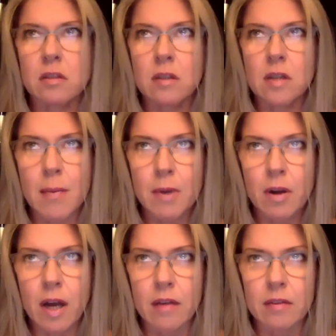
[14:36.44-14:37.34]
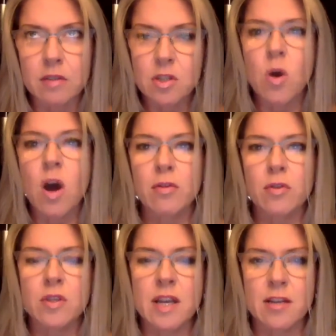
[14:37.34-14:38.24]
top of your head, just walk through
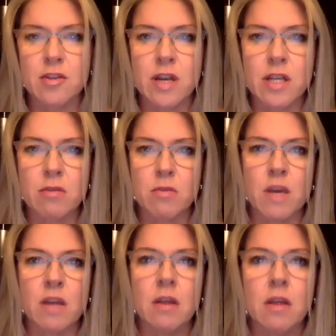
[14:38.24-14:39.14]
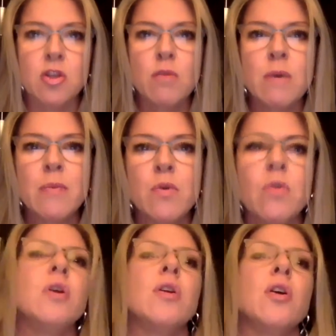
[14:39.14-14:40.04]
this exercise with me. 2 people
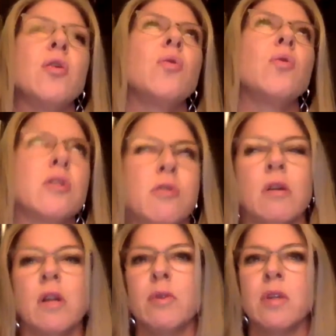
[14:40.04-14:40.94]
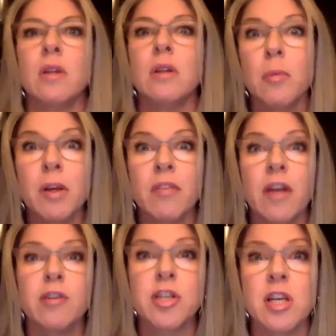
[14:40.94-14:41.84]
who are struggling with a little bit of
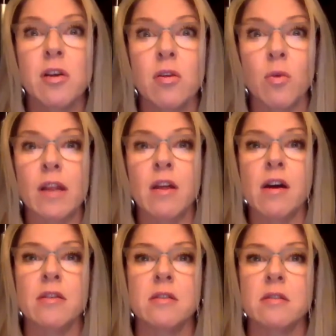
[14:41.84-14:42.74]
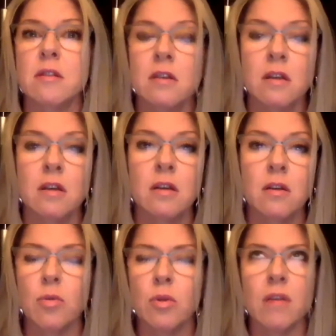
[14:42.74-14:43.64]
energy or weight loss
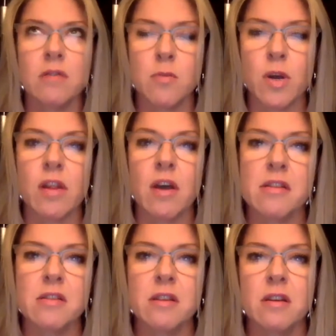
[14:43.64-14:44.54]
or would love some weight loss.